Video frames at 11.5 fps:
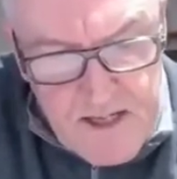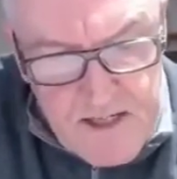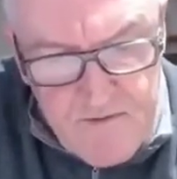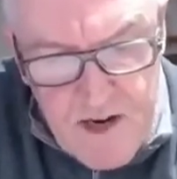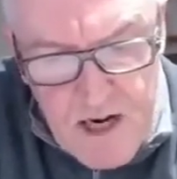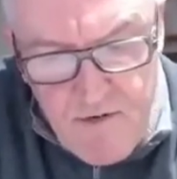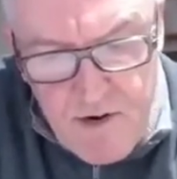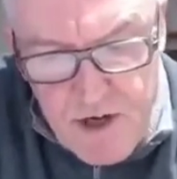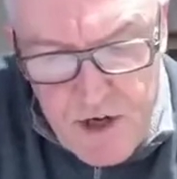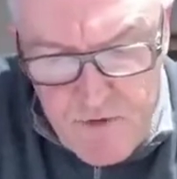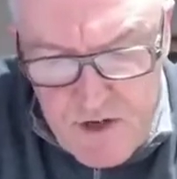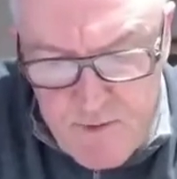severe
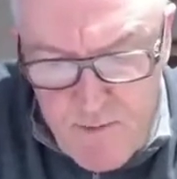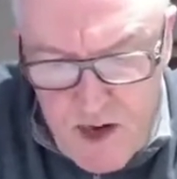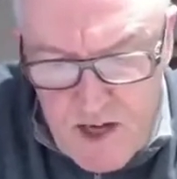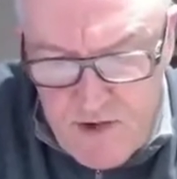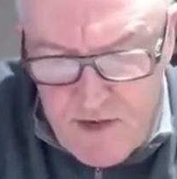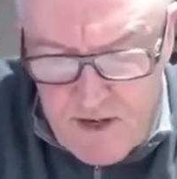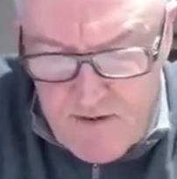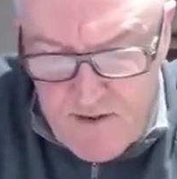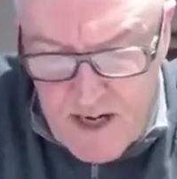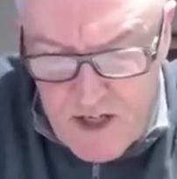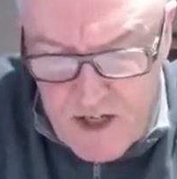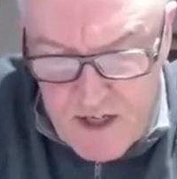acute respiratory
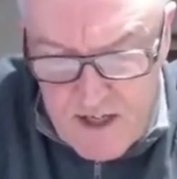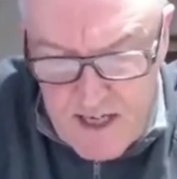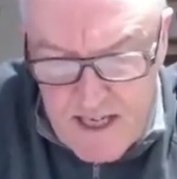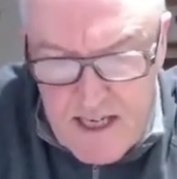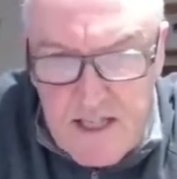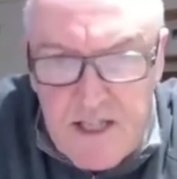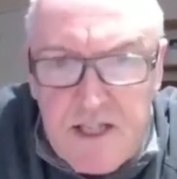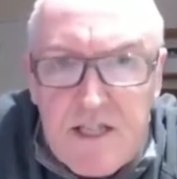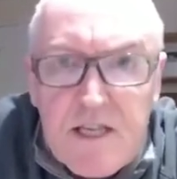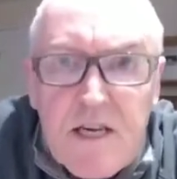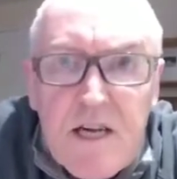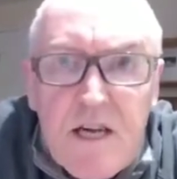infection is
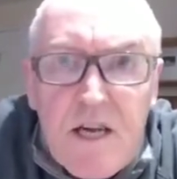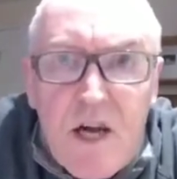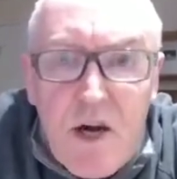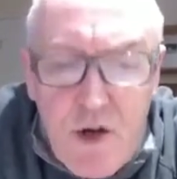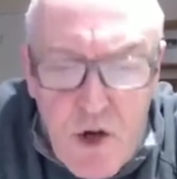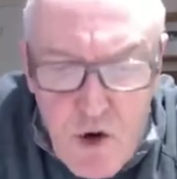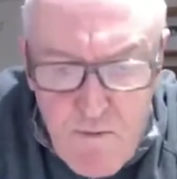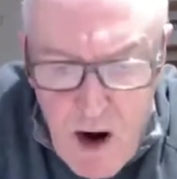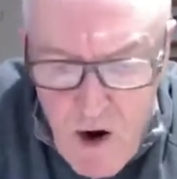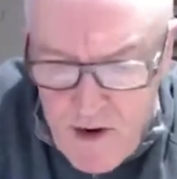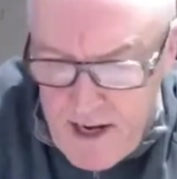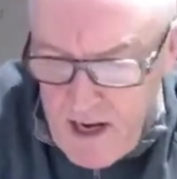
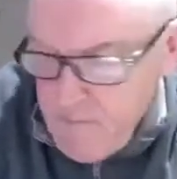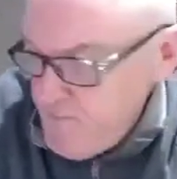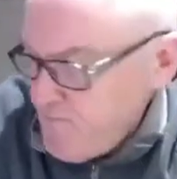pneumonia.